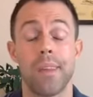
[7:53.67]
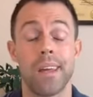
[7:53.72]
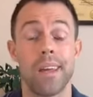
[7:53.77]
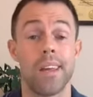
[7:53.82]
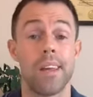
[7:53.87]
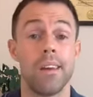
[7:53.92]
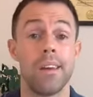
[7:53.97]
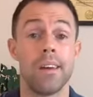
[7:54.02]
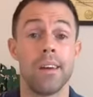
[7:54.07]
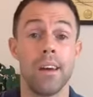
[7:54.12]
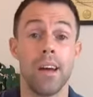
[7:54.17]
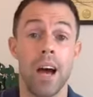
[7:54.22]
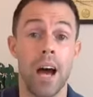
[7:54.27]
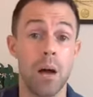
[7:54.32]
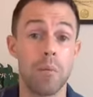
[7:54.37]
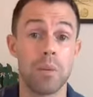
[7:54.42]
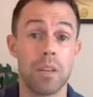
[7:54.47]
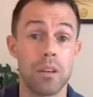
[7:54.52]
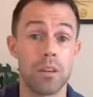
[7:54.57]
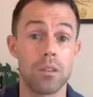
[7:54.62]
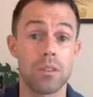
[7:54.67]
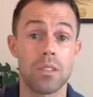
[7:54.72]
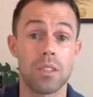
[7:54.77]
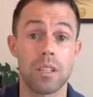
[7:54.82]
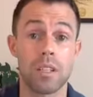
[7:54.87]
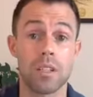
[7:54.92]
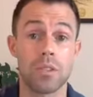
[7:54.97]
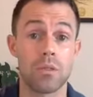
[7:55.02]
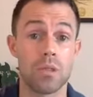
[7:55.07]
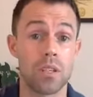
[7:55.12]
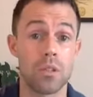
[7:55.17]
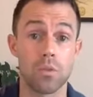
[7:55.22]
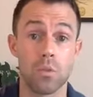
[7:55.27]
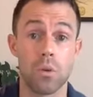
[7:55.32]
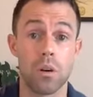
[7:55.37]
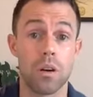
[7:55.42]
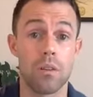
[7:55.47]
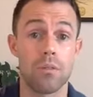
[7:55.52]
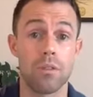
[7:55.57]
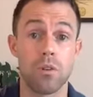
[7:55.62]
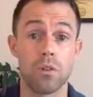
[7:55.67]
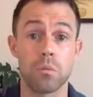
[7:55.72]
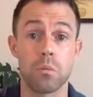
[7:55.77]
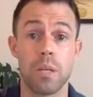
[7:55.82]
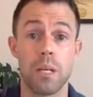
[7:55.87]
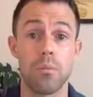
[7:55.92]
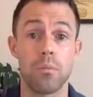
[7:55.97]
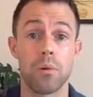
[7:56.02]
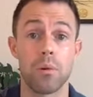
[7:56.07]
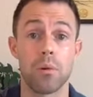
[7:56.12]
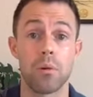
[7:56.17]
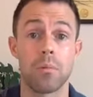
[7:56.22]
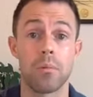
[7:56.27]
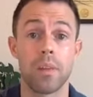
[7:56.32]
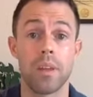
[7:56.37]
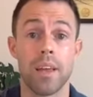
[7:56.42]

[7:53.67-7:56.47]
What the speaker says: And I'm guilty as one of those people.